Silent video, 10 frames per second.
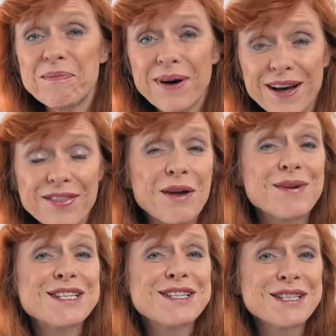but
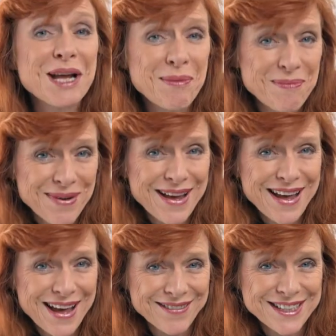there is some
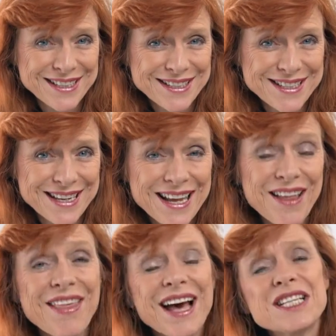evidence
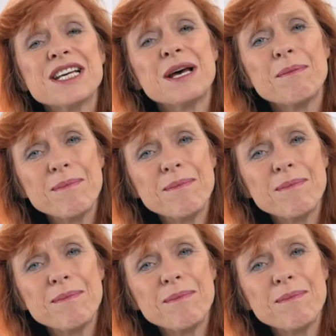that